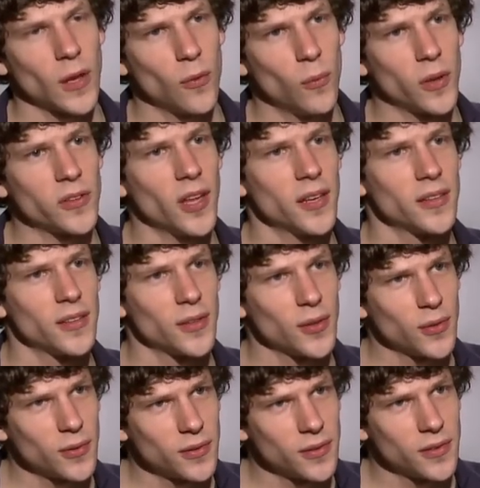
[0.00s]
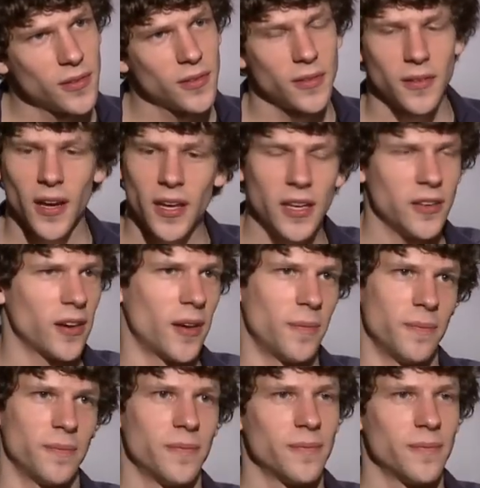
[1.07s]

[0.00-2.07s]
What's that? When can we see it? Anytime.